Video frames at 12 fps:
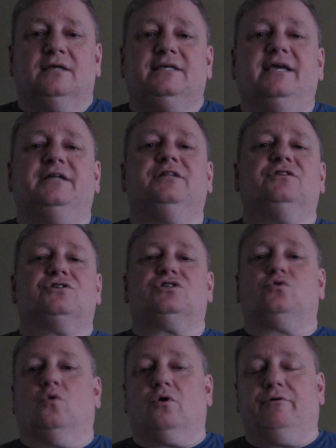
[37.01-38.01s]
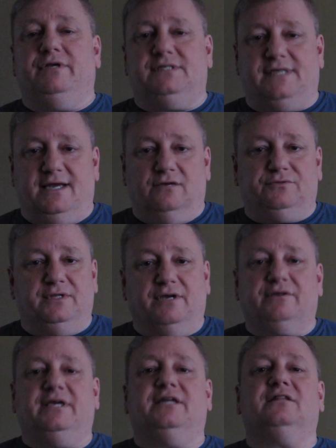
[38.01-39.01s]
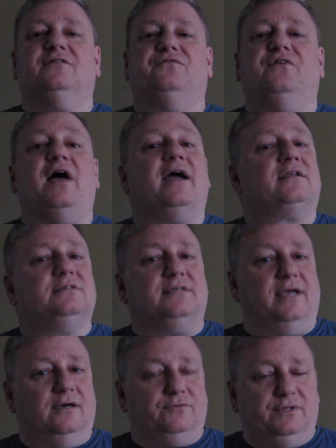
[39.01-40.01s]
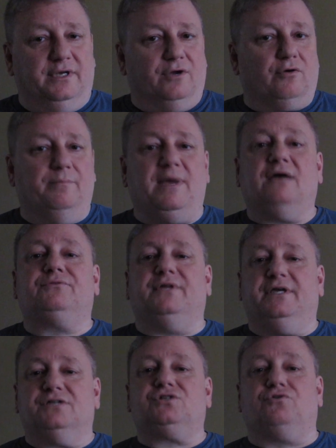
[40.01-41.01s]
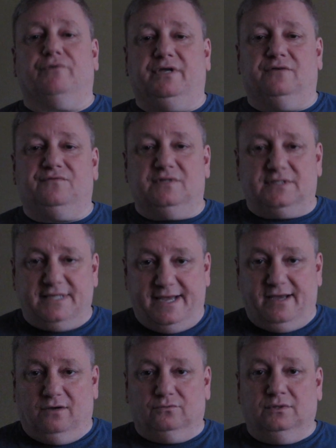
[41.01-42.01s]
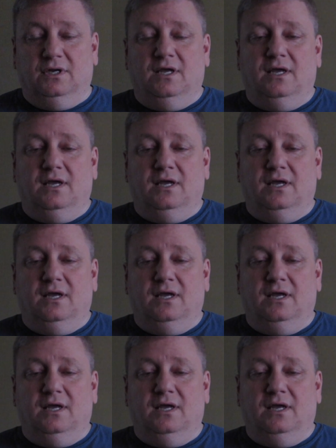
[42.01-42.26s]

getting the stories out there, getting the facts out there about the history of the town,